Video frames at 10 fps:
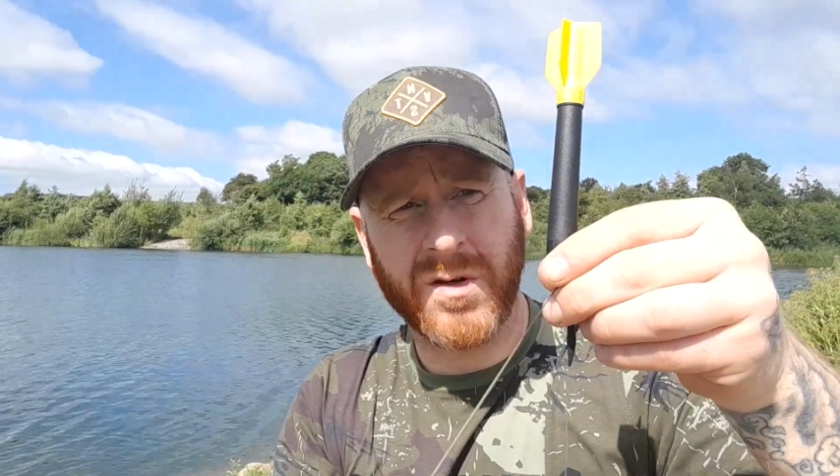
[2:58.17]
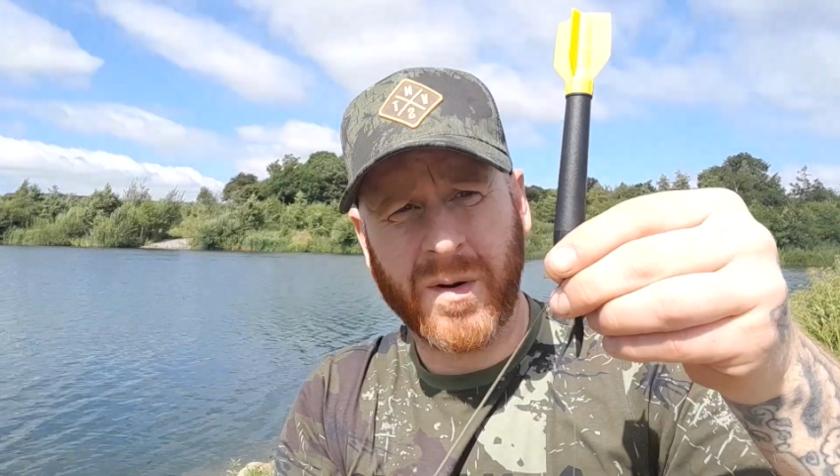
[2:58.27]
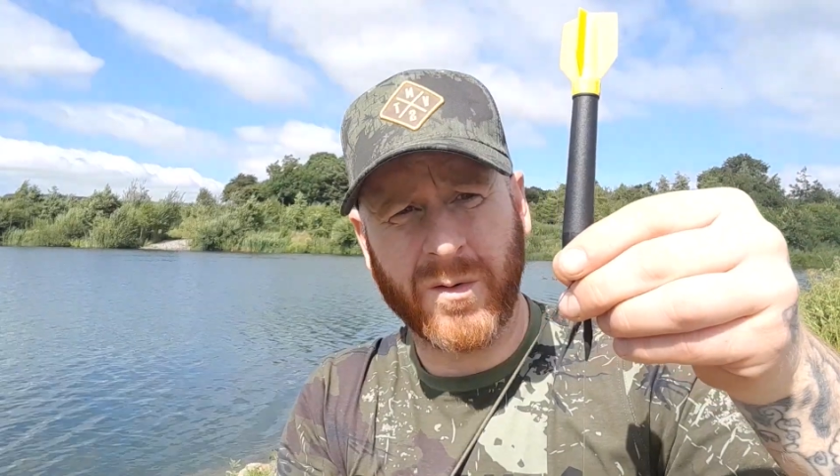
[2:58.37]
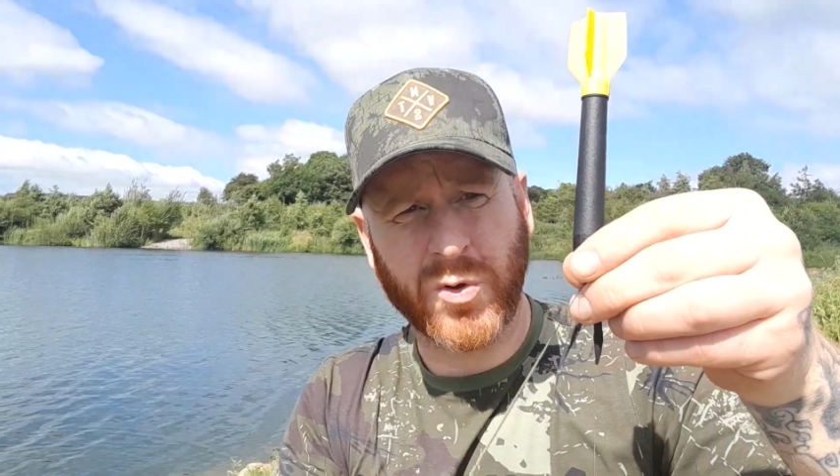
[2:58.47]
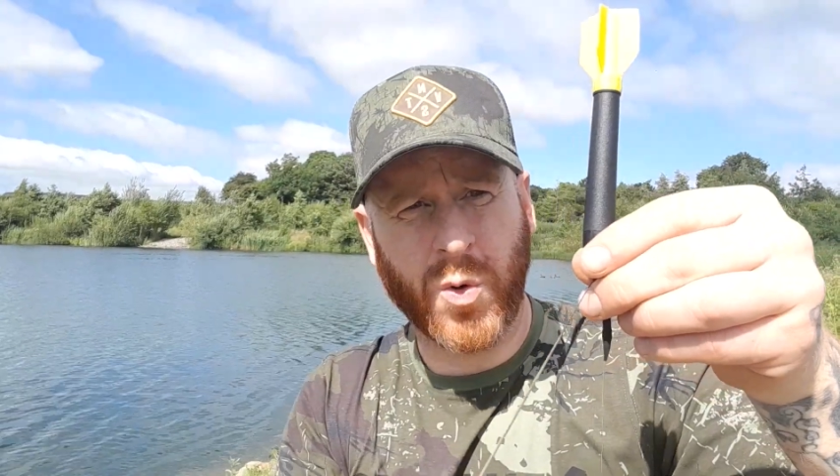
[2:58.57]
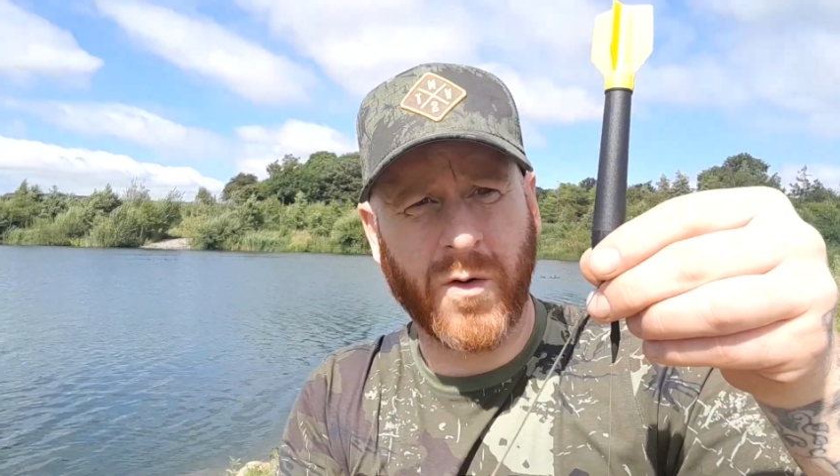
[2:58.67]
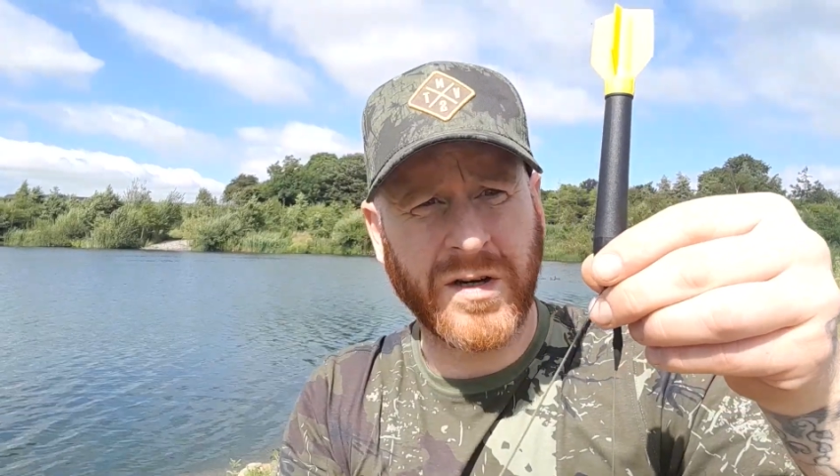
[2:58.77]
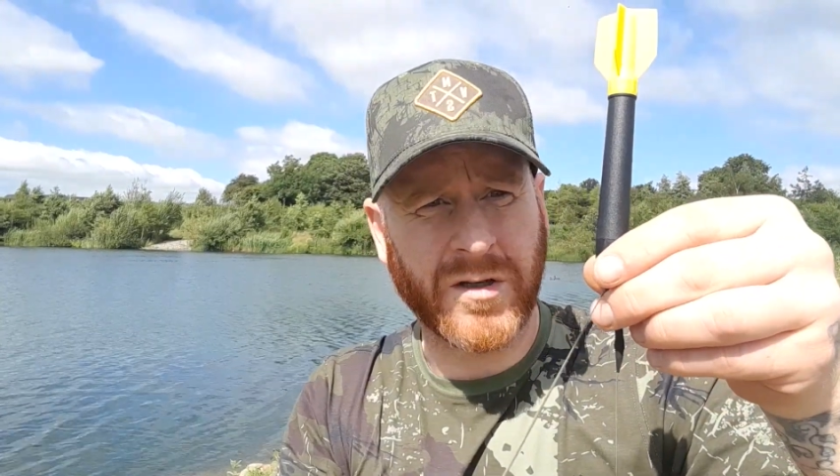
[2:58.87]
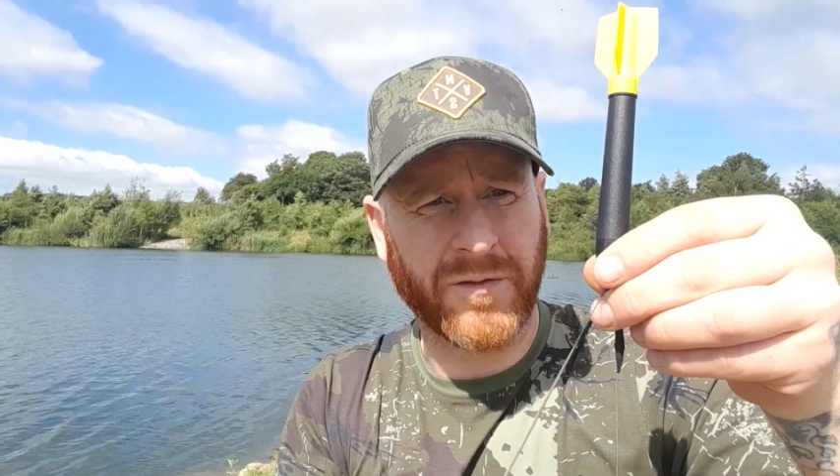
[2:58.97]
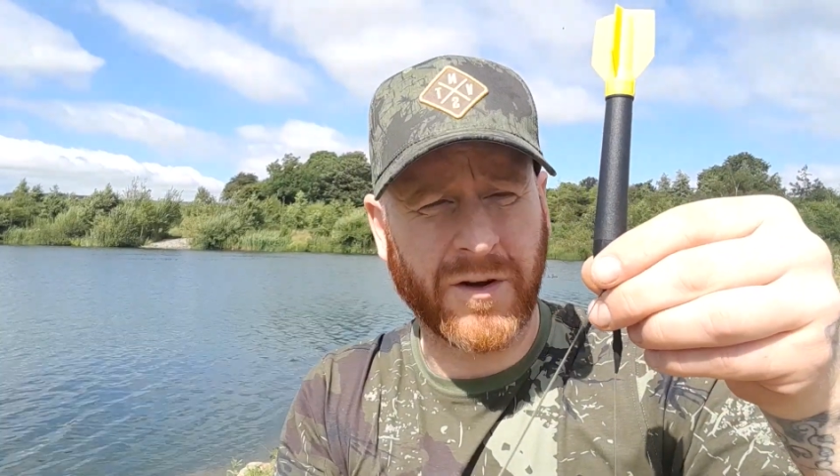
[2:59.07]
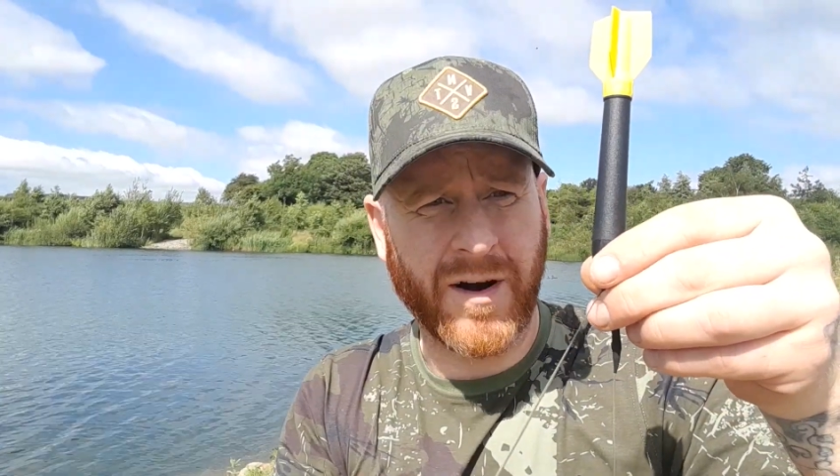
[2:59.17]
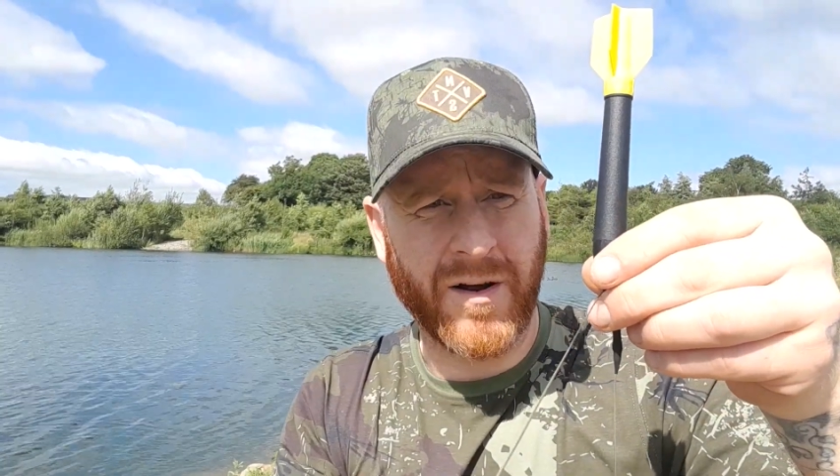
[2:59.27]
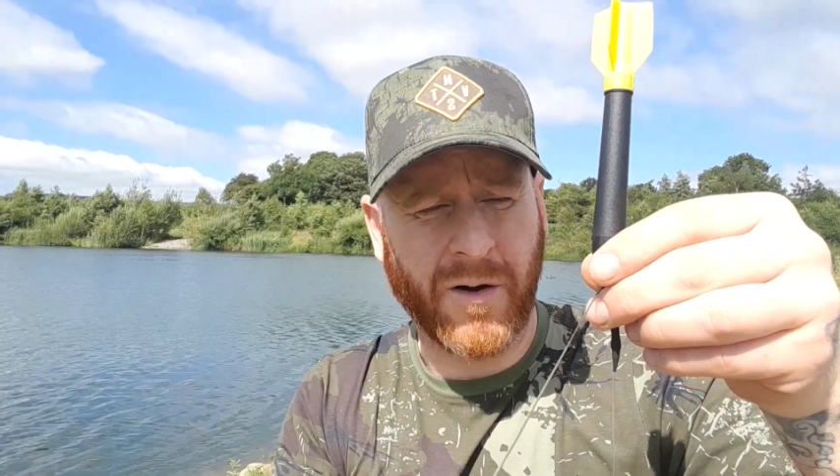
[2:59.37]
about 12 inch off the ground,